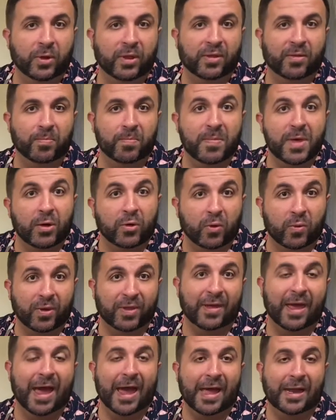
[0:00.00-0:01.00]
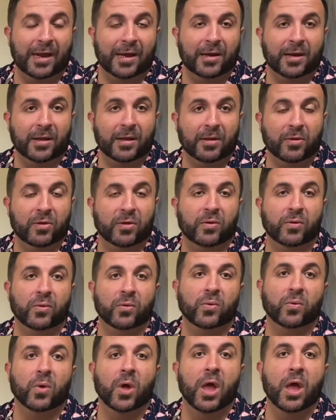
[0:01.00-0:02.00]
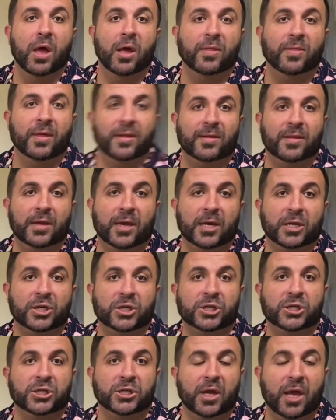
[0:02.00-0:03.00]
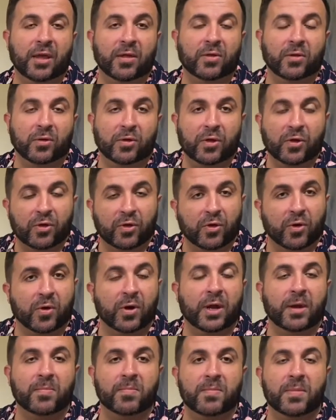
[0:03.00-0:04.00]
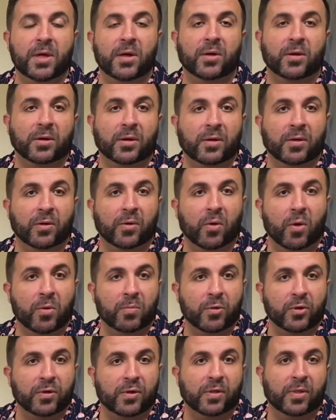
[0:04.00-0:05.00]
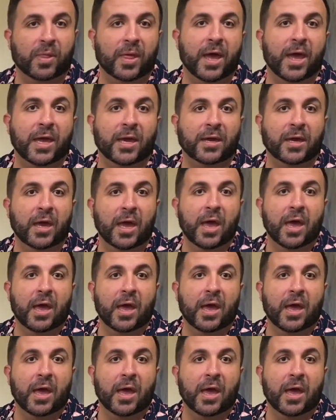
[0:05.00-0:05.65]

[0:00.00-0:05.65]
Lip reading: milk was added to the dish, and so stirring milk, so almost like